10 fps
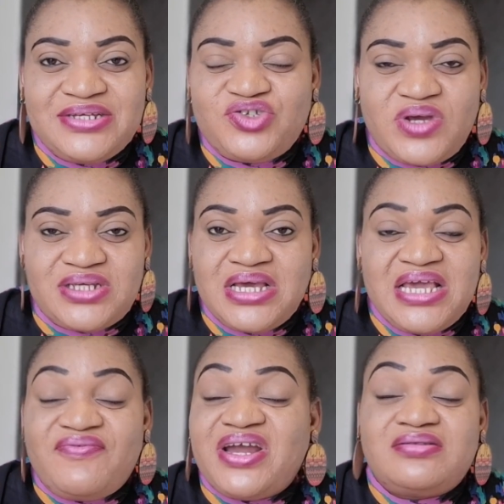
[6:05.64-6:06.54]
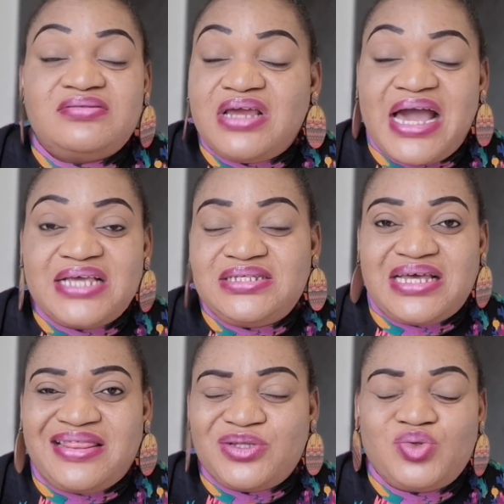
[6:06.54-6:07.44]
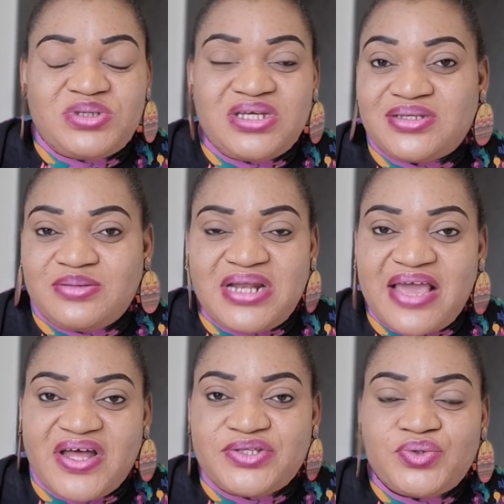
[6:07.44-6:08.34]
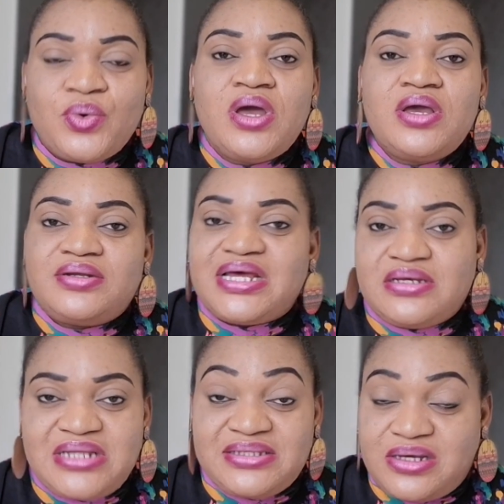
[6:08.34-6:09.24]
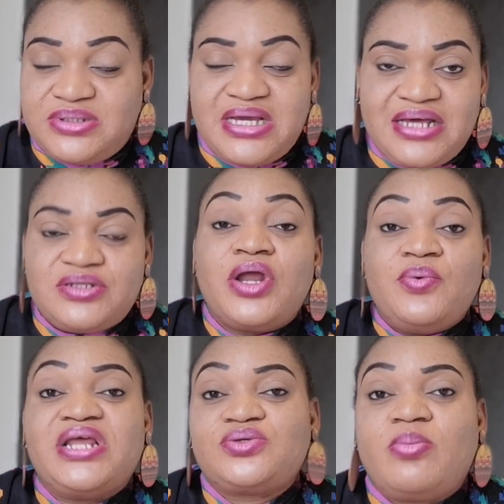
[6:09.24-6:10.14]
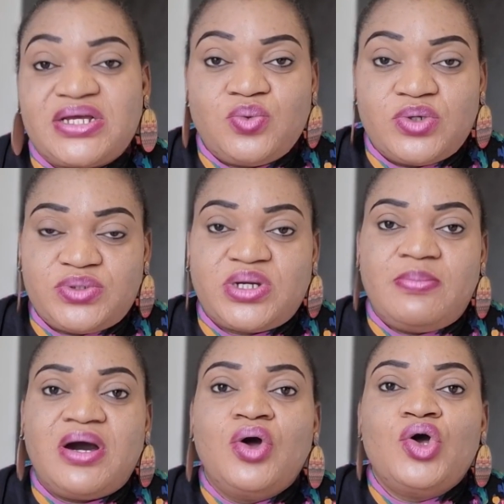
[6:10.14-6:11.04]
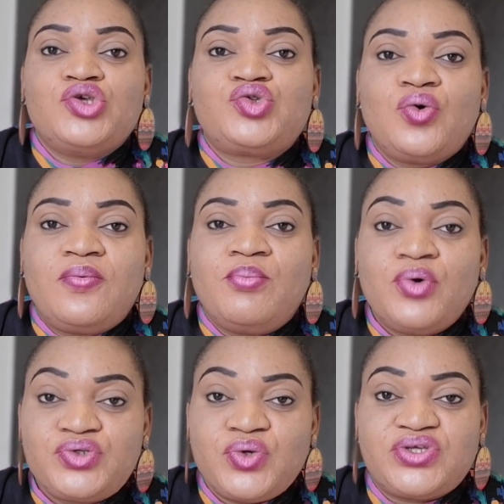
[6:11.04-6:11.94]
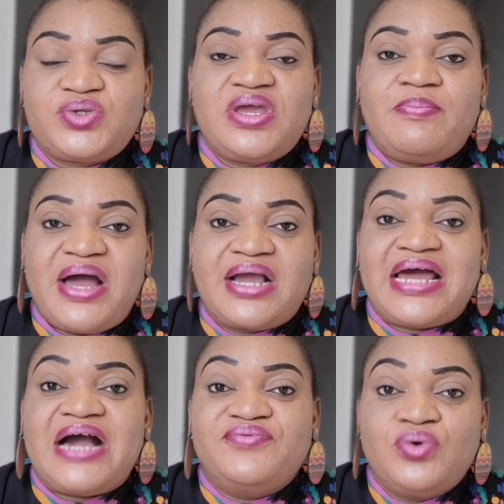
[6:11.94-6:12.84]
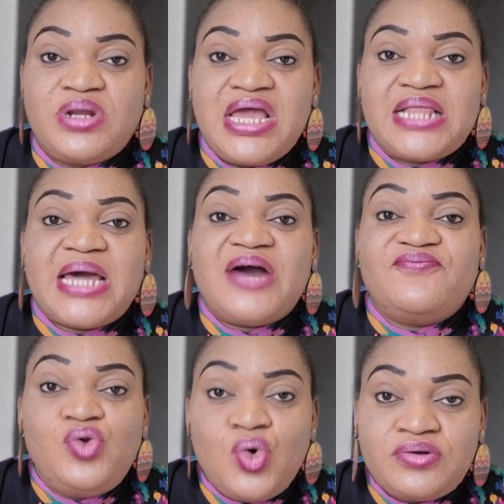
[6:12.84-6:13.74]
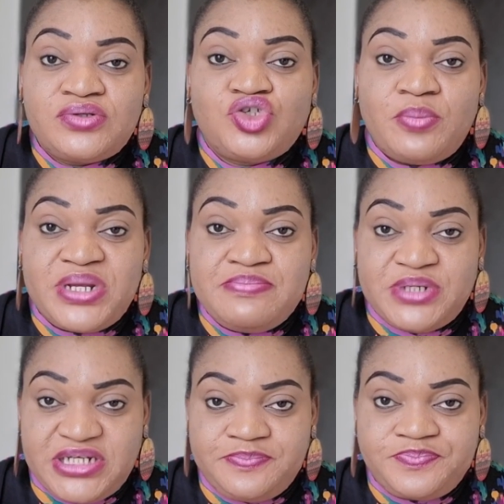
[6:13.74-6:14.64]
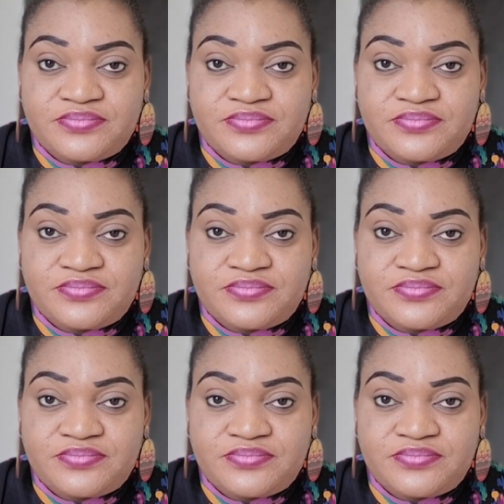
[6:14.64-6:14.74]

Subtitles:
interest. In fact, the highest is I think 2% or something like that. So that's outside that. Anyway, let's go back to what we're talking about. So Monzo is also a bank that I've loaned somebody money.